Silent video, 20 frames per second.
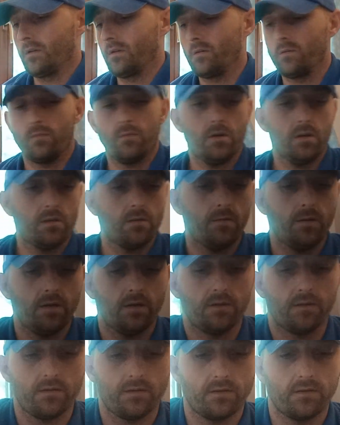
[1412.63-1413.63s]
What have
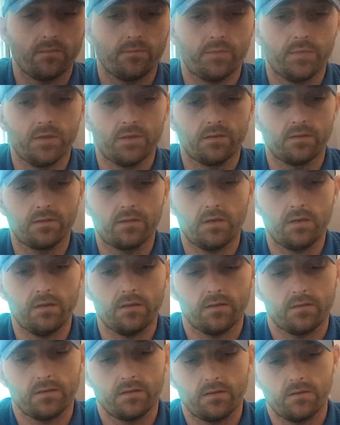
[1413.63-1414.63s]
I been
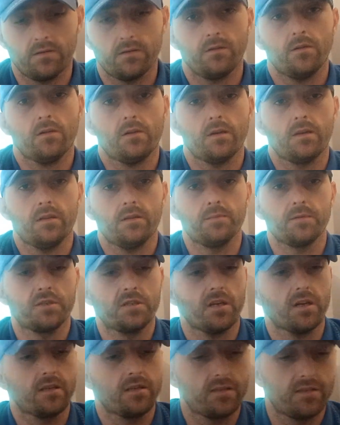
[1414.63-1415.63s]
Okay, let me
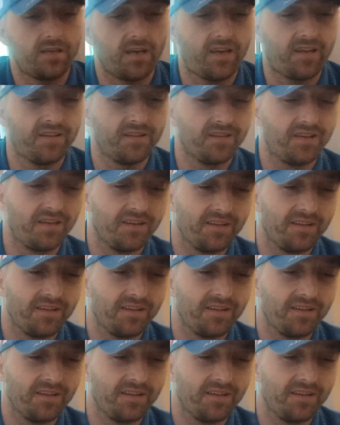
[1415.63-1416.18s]
check a second.